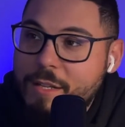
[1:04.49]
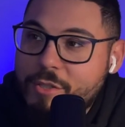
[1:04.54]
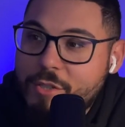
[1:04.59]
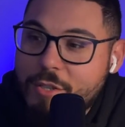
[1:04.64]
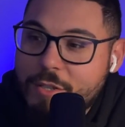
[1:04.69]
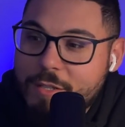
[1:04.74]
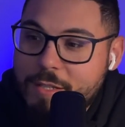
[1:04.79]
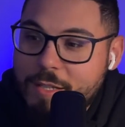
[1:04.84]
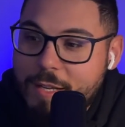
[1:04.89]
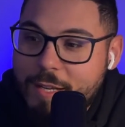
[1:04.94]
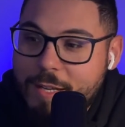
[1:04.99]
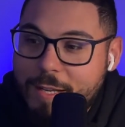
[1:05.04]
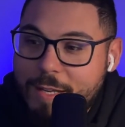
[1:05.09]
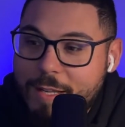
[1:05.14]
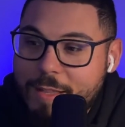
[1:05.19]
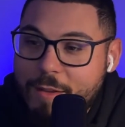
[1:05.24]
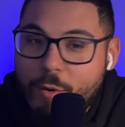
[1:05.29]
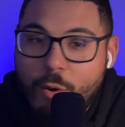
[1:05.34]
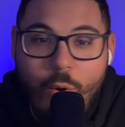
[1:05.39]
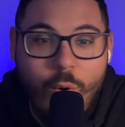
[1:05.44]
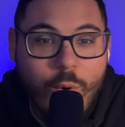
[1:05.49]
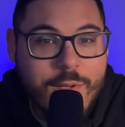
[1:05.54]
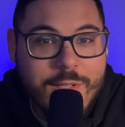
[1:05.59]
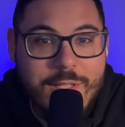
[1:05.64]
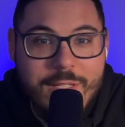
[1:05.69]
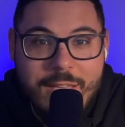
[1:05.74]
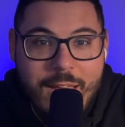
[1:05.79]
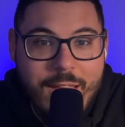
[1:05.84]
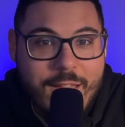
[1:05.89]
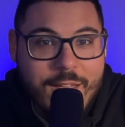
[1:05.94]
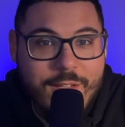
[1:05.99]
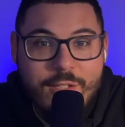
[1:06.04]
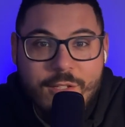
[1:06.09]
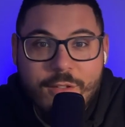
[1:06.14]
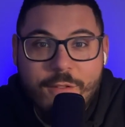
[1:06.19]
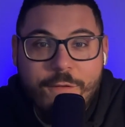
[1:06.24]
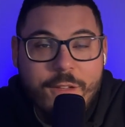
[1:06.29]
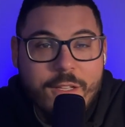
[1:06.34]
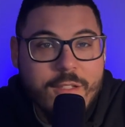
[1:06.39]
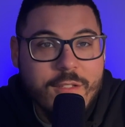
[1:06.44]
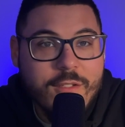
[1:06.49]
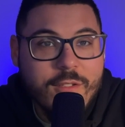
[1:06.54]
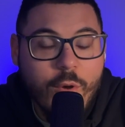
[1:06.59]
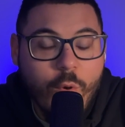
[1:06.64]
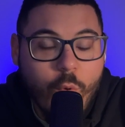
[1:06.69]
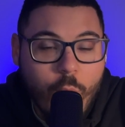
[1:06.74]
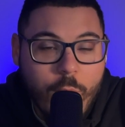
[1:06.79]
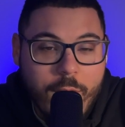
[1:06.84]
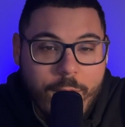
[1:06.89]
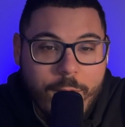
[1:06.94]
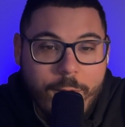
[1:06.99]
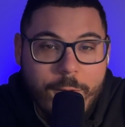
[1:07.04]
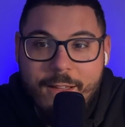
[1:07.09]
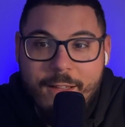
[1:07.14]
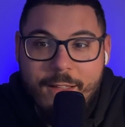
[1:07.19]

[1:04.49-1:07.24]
Just their whole aesthetic just fits so well.